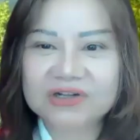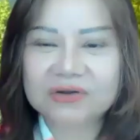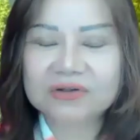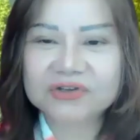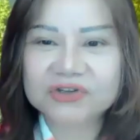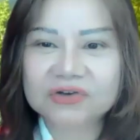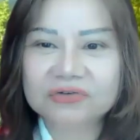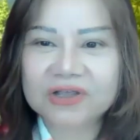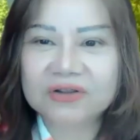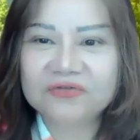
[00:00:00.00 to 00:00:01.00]
also
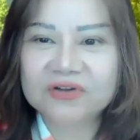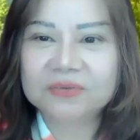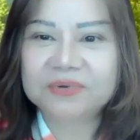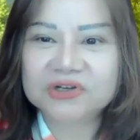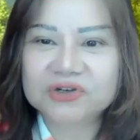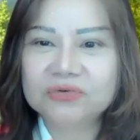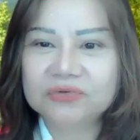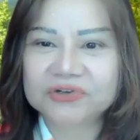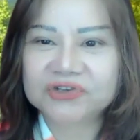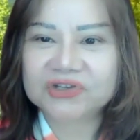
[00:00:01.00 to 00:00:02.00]
in Philippine
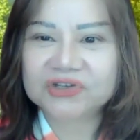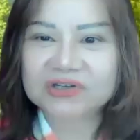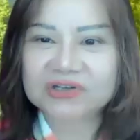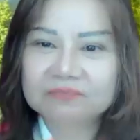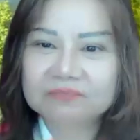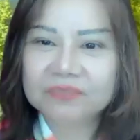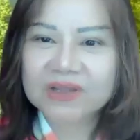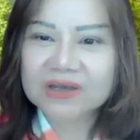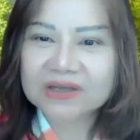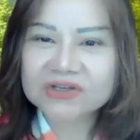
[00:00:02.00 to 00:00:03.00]
tourism.
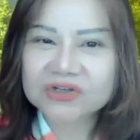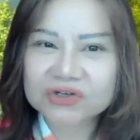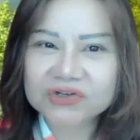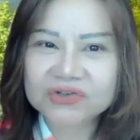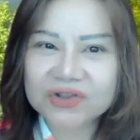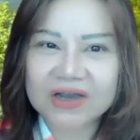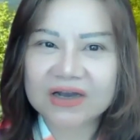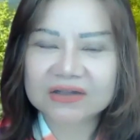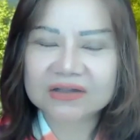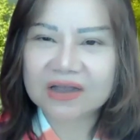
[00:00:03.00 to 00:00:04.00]
It's just
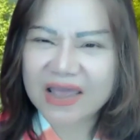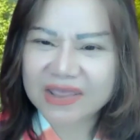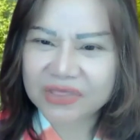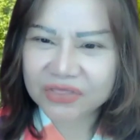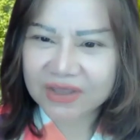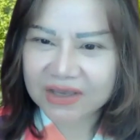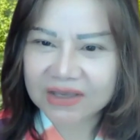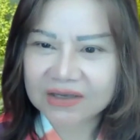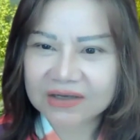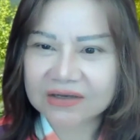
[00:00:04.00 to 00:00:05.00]
that I
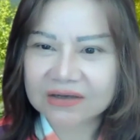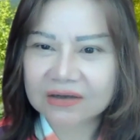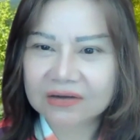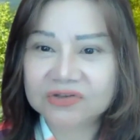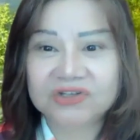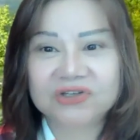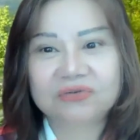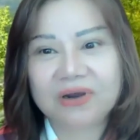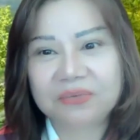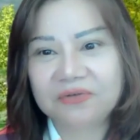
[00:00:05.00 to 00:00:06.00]
think, just
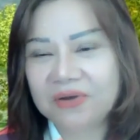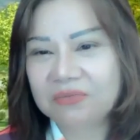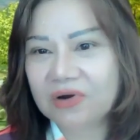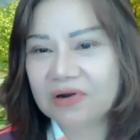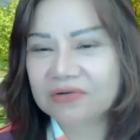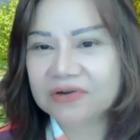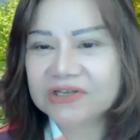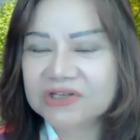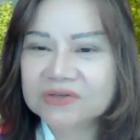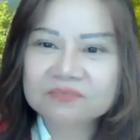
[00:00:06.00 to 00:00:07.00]
correct me if I'm wrong,
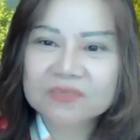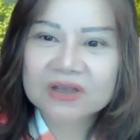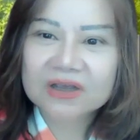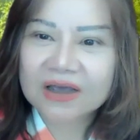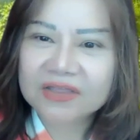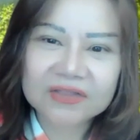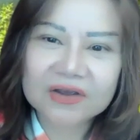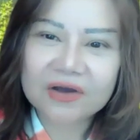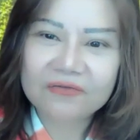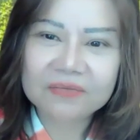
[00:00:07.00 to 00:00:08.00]
Chris. I think the
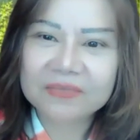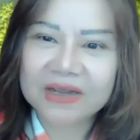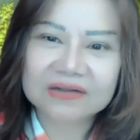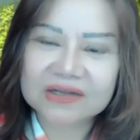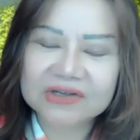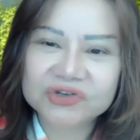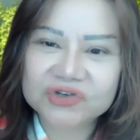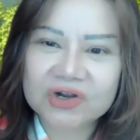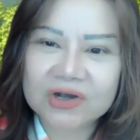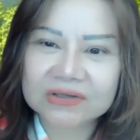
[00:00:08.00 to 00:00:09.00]
government is
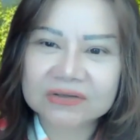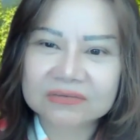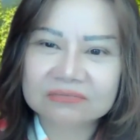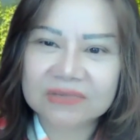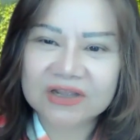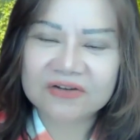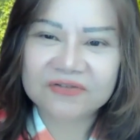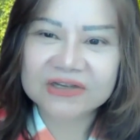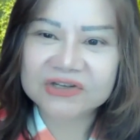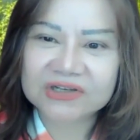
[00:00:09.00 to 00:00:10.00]
not
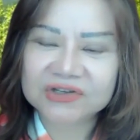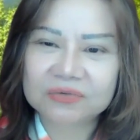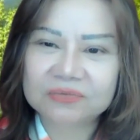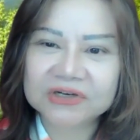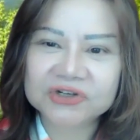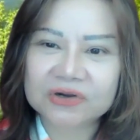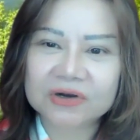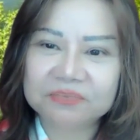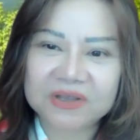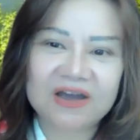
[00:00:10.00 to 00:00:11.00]
investing so much
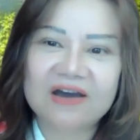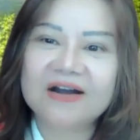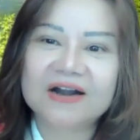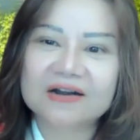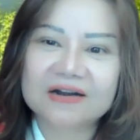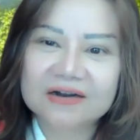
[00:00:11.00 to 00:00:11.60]
on PR,